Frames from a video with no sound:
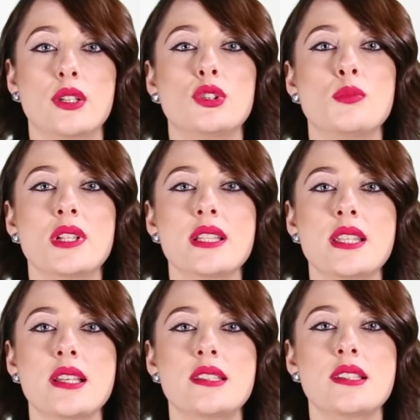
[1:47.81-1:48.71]
Lumileds
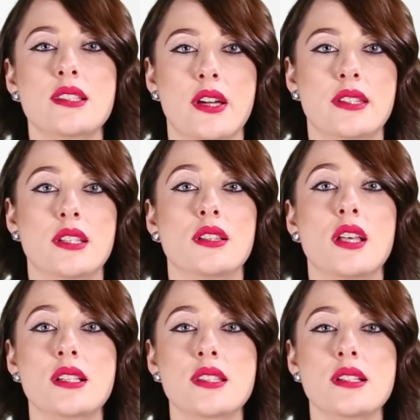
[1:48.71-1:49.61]
has designed the
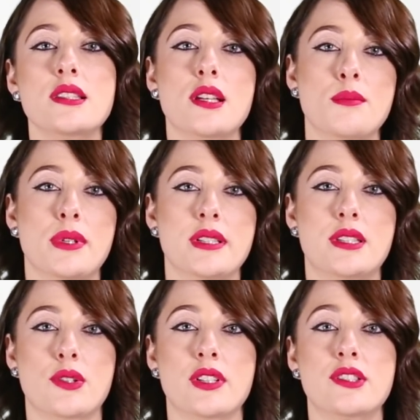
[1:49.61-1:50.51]
Luxeon Sun Plus
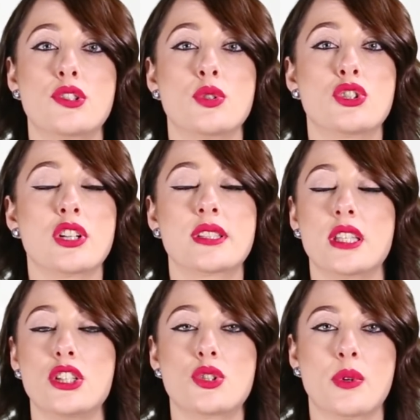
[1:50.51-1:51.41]
series to address
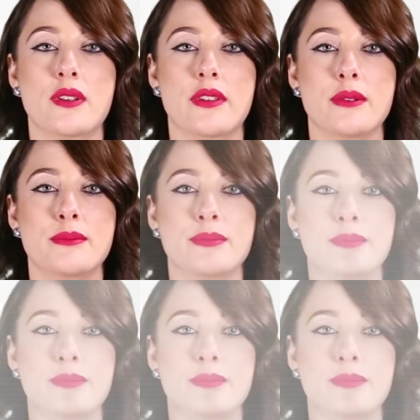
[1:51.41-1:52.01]
each one of them.